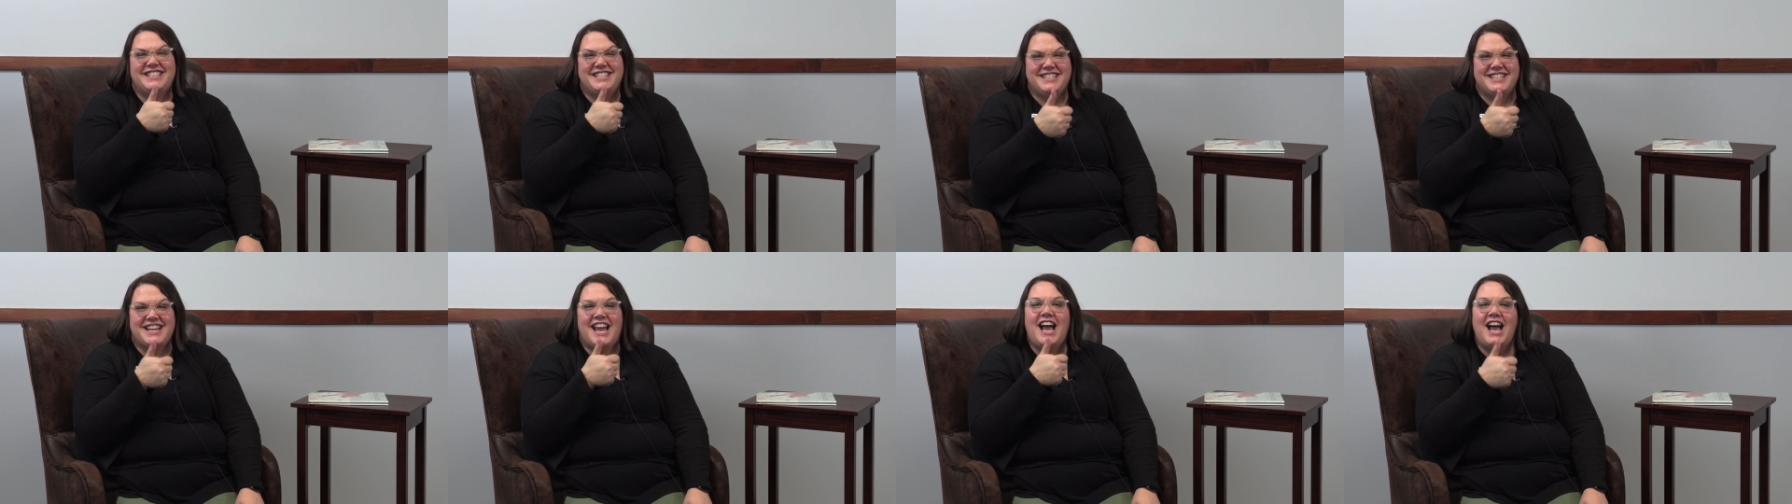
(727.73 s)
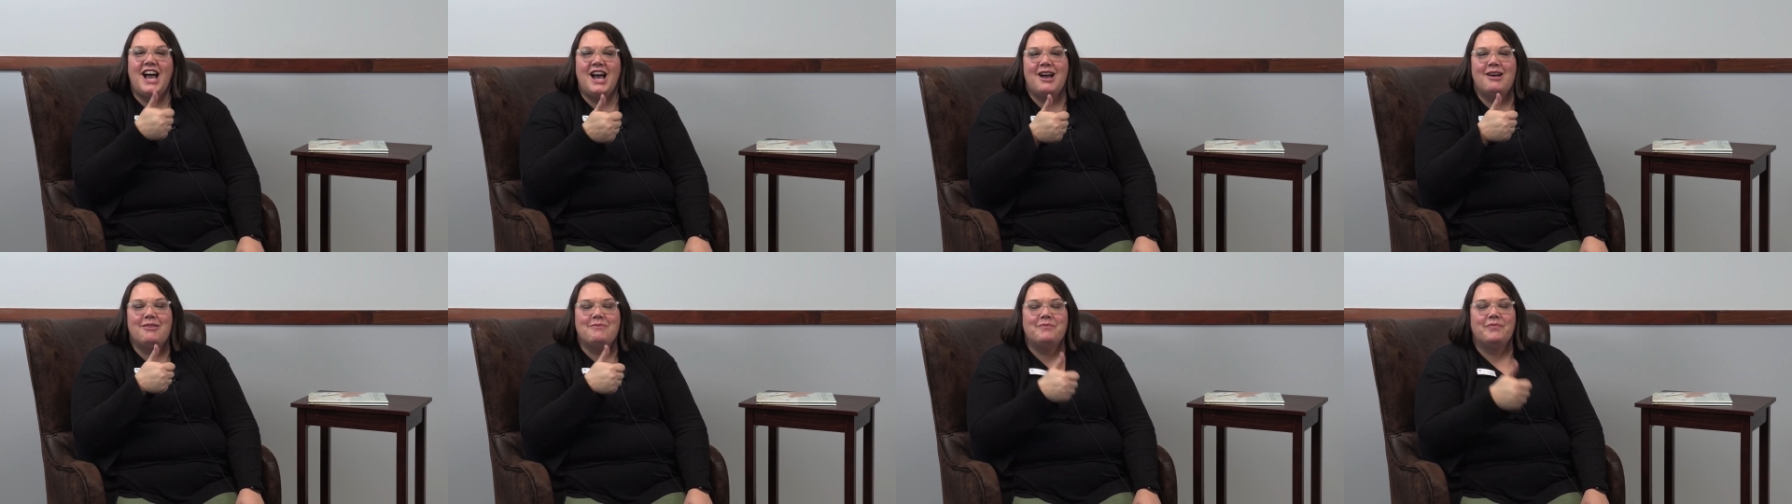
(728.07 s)
Good
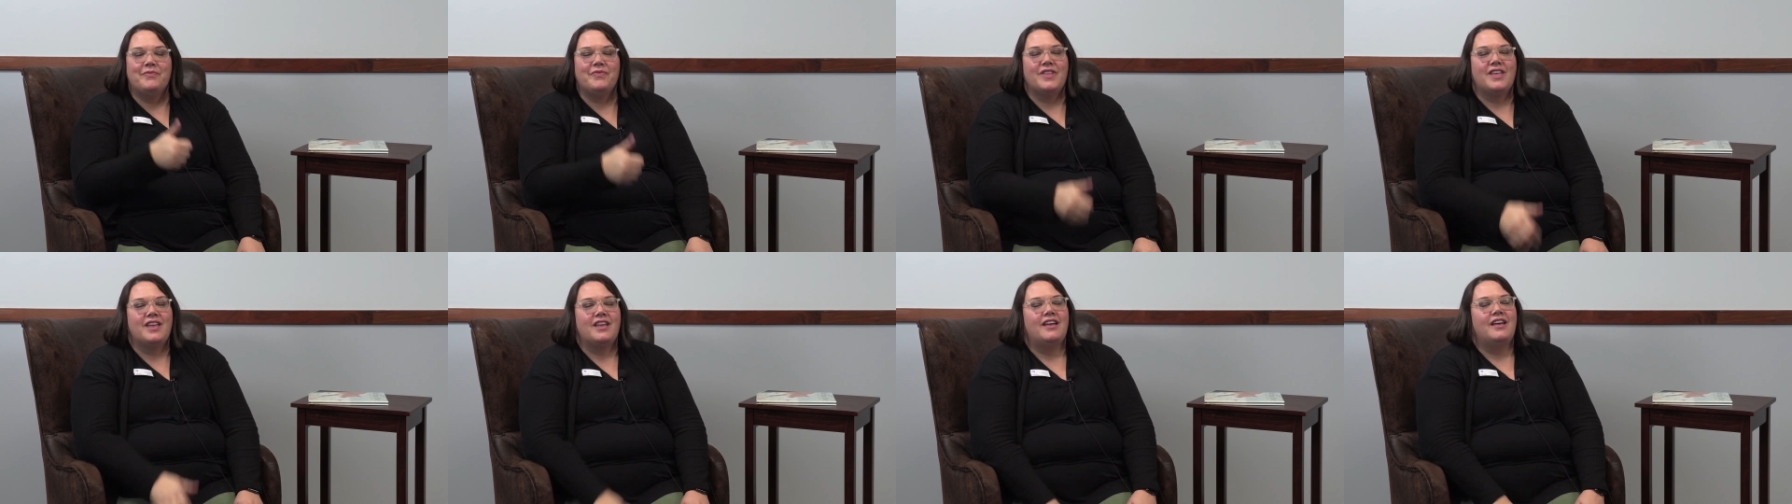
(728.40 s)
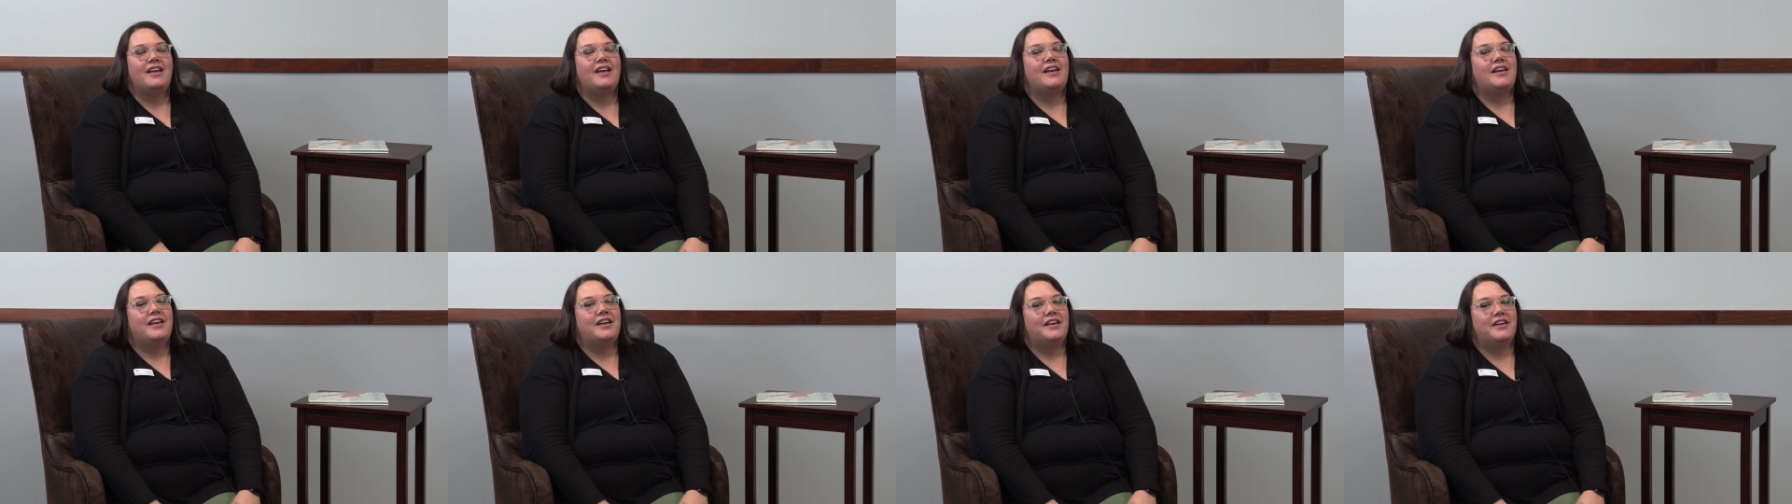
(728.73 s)
job.
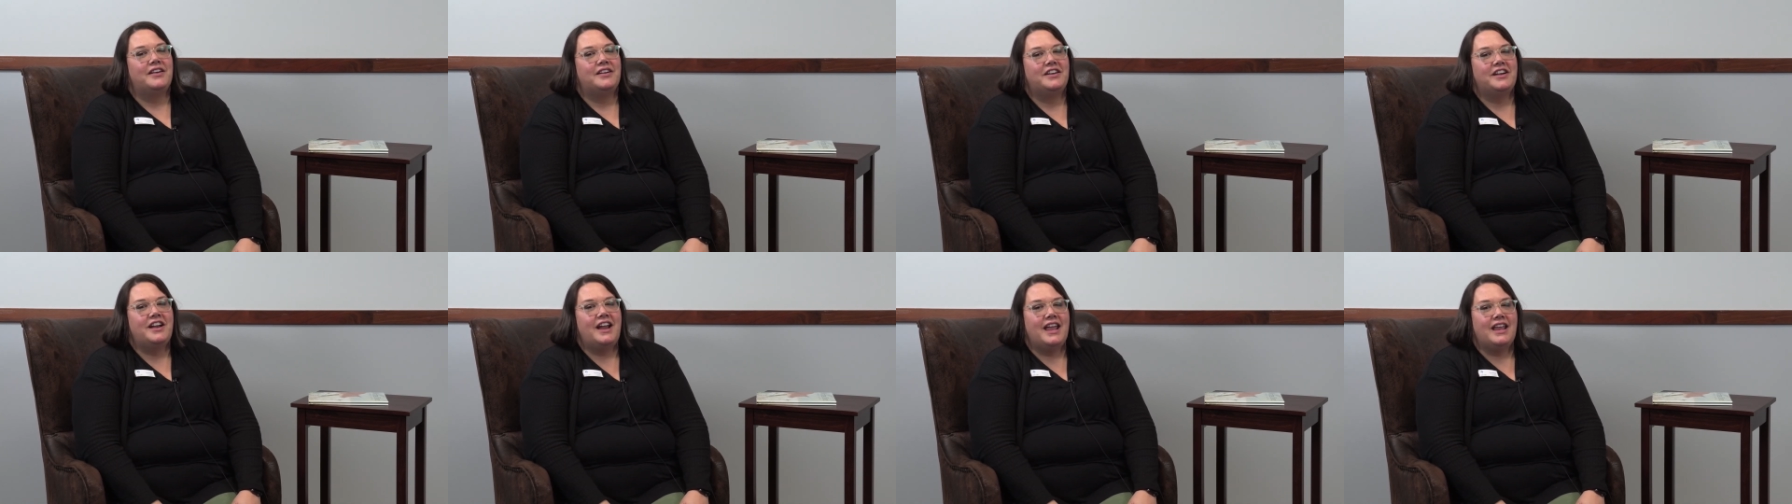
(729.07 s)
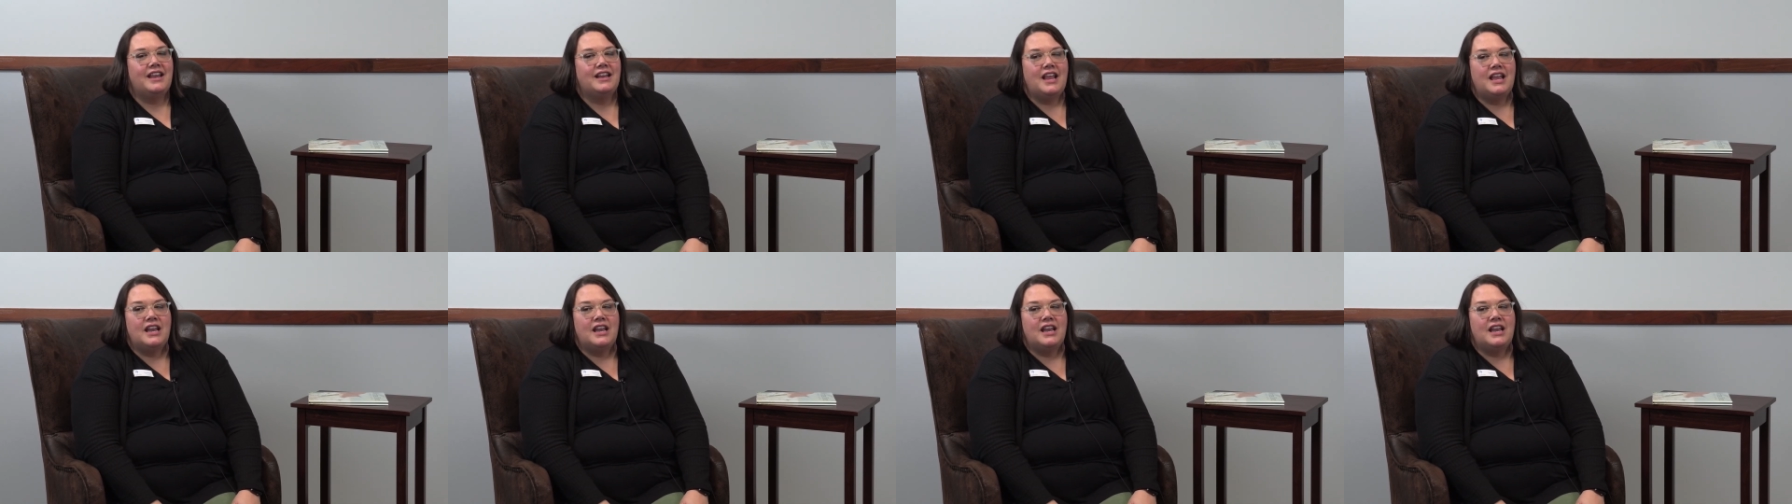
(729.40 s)
All right,